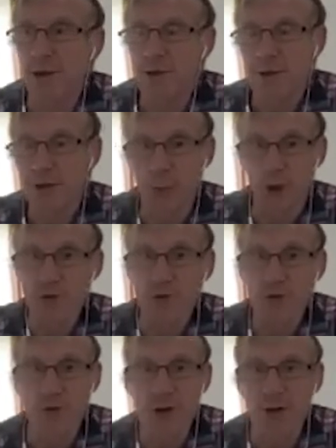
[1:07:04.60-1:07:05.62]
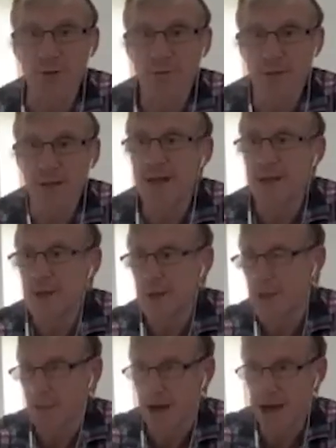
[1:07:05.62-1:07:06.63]
just once try and get into the
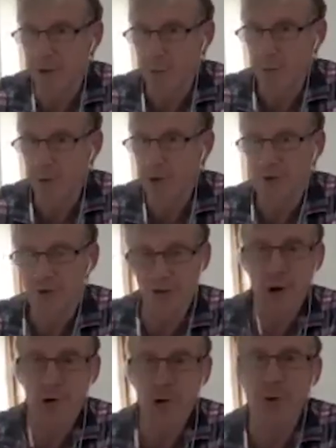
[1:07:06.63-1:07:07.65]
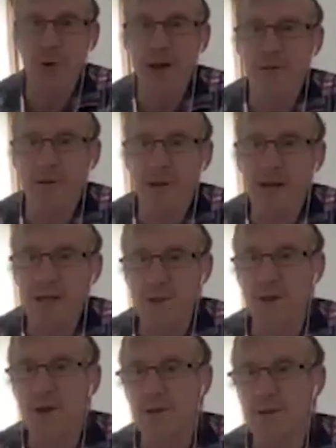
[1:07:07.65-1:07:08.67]
middle of a wood as far away from any
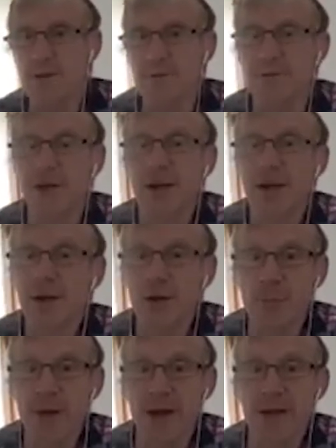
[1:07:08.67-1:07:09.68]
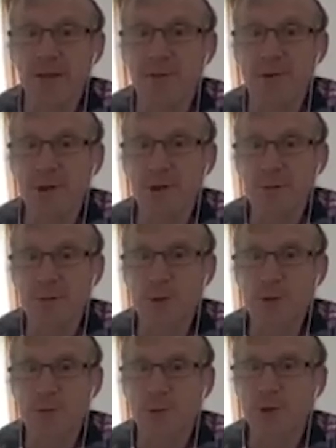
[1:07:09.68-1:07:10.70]
signs of human activity as
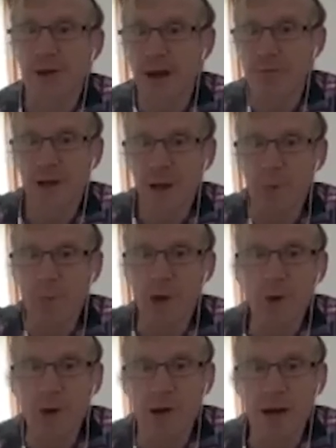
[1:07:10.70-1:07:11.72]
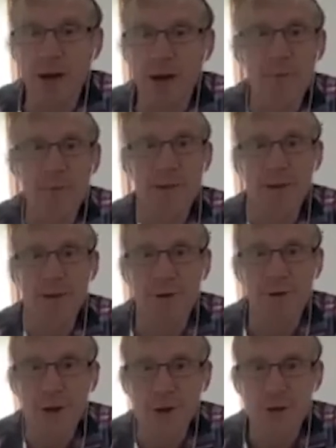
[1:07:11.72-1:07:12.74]
possible. Have a little poke around, maybe a
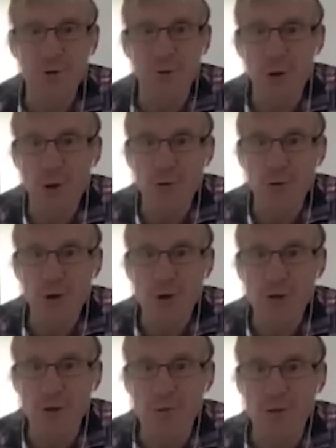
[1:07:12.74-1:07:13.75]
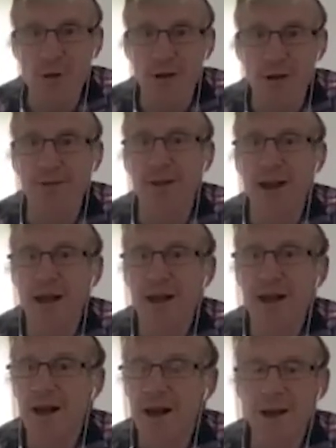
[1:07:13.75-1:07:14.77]
flask of coffee or something,
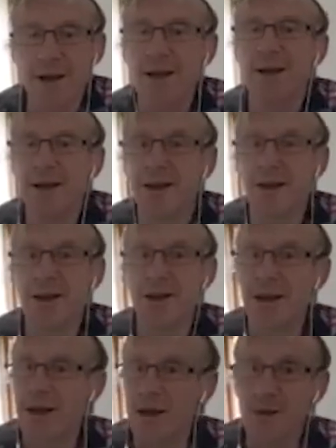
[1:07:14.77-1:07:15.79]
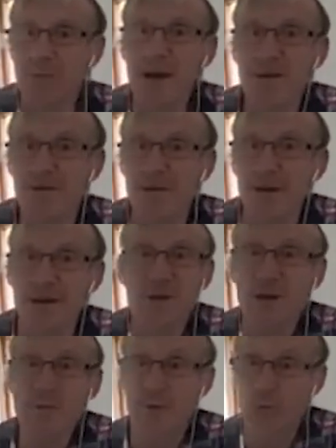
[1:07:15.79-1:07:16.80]
and the benefit in
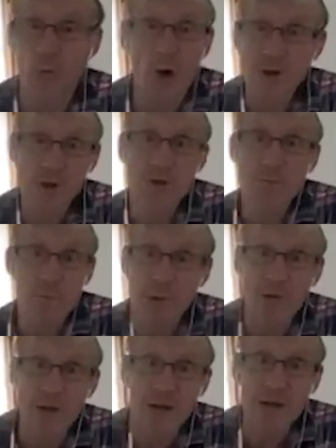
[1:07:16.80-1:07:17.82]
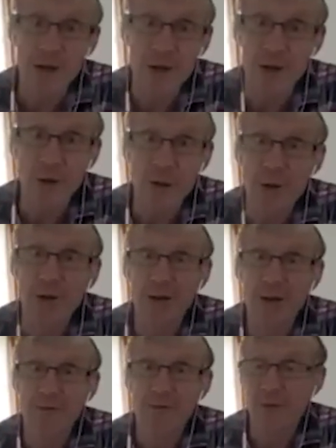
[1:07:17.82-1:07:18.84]
terms of one simple thing you can do
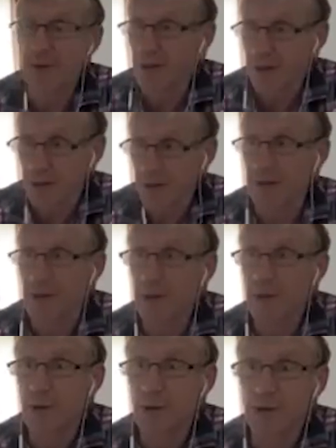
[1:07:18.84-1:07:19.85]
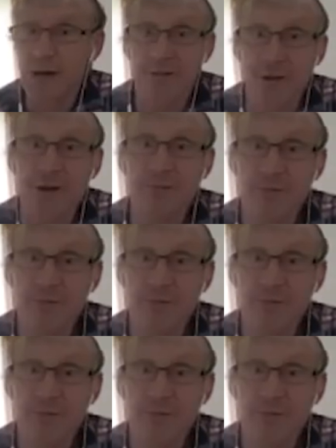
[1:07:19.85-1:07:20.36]
that could have a